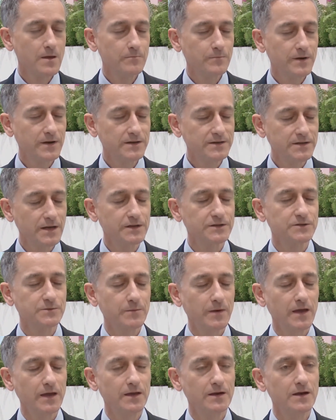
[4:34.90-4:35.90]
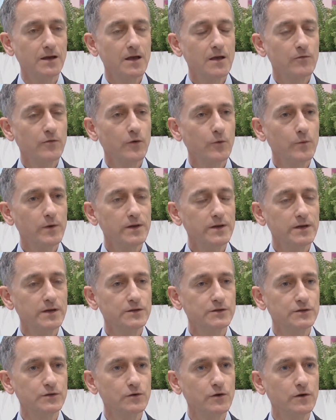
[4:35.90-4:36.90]
But it does mean that we
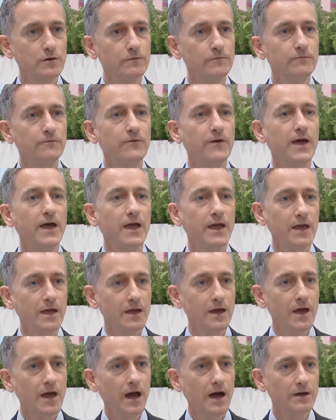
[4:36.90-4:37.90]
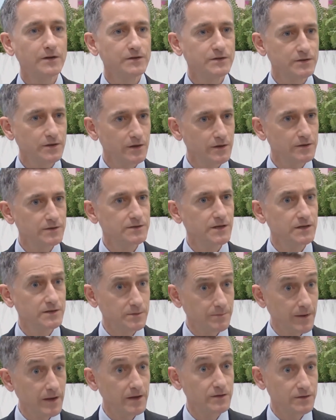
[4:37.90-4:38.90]
need to convey uncertainty
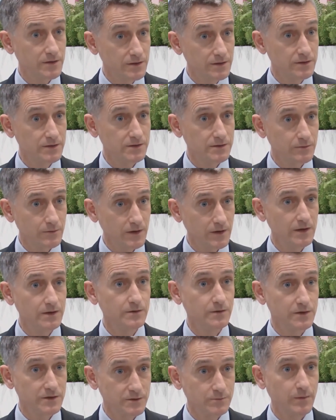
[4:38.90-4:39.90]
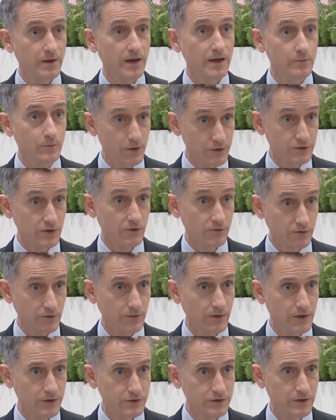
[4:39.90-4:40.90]
to patients. We need to explain what's
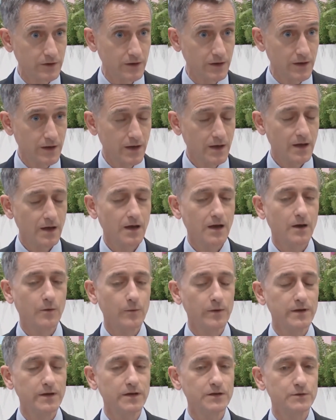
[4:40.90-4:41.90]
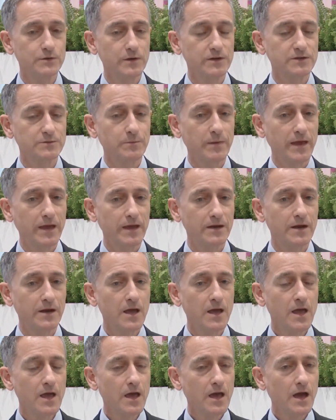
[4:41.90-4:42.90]
controversial. We need to explain
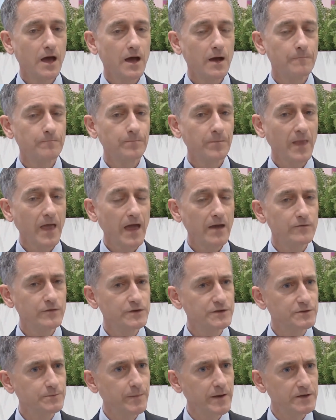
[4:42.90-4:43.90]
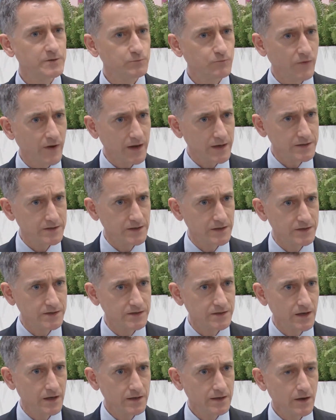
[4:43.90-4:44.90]
evidence-based
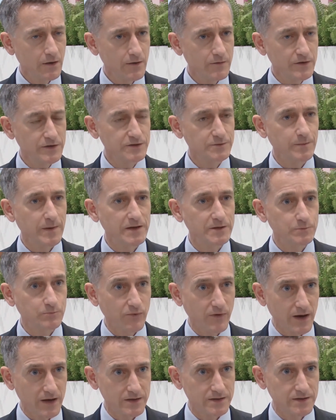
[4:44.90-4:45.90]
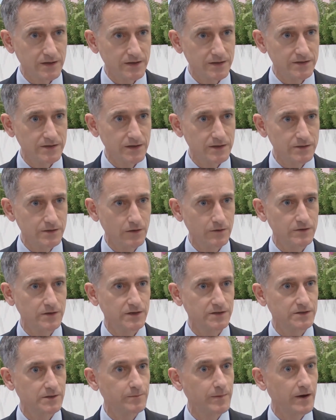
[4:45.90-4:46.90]
practice. Now, evidence-based practice is not
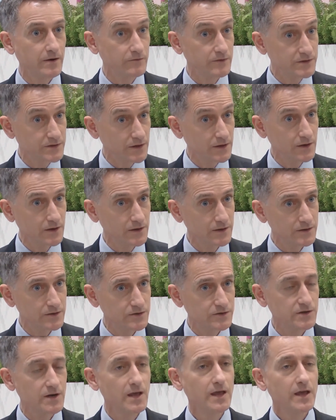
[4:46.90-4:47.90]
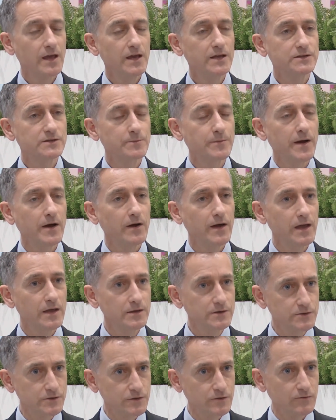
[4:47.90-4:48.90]
just about research, it's about
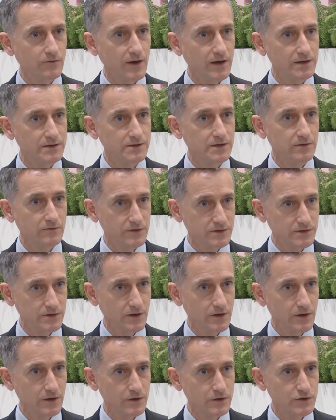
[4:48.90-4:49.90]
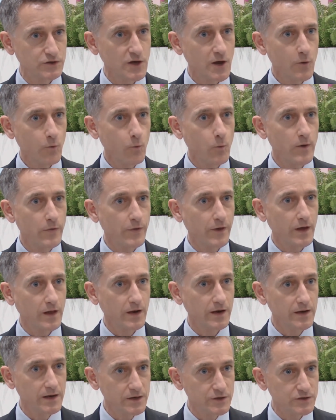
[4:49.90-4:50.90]
integrating research with the
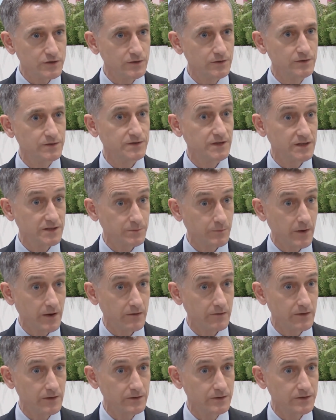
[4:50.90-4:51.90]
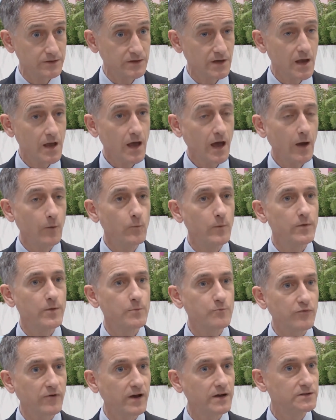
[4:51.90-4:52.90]
clinician's experience and with the
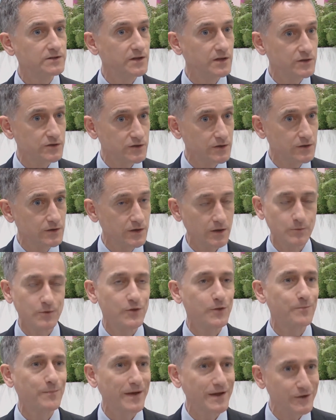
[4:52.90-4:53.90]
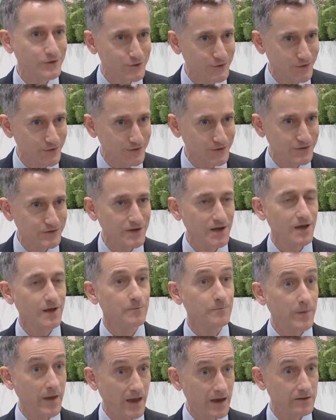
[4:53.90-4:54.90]
practitioner, with the patient's
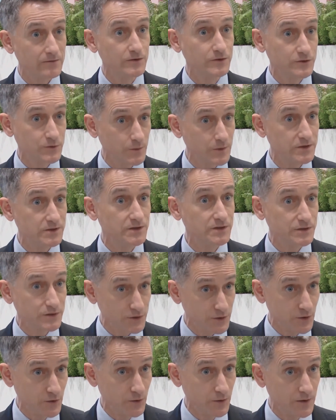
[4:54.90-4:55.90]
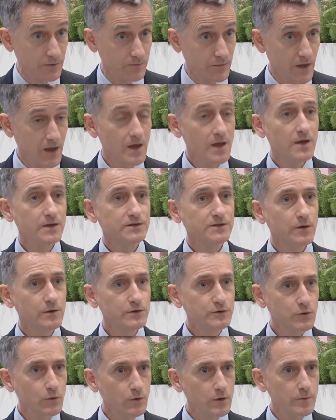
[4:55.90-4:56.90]
and parents' wishes too. So
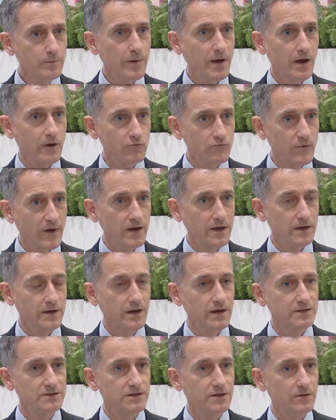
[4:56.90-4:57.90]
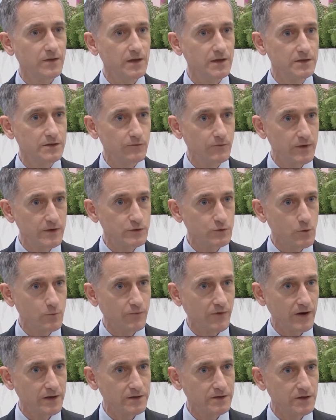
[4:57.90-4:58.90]
it's all about recognizing the individual
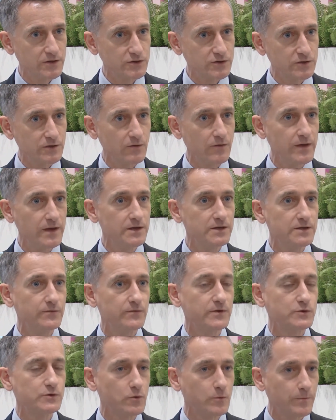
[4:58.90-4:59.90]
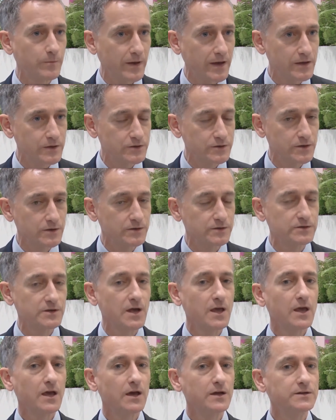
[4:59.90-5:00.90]
practitioner, the individual patient,
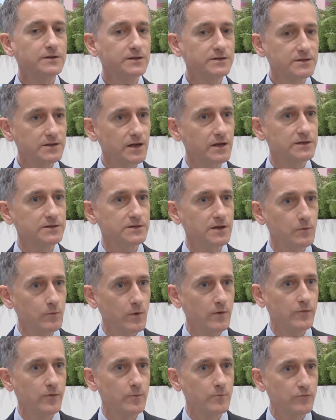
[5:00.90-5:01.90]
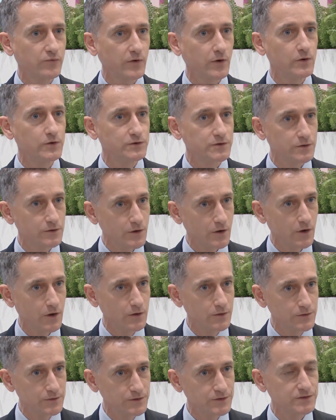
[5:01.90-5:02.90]
and discussing with them pros and
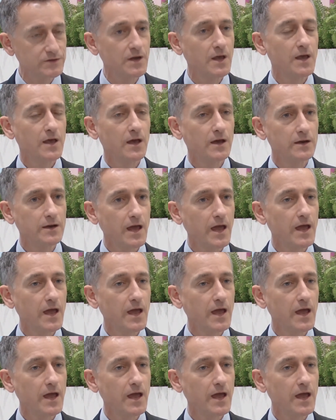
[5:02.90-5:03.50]
cons and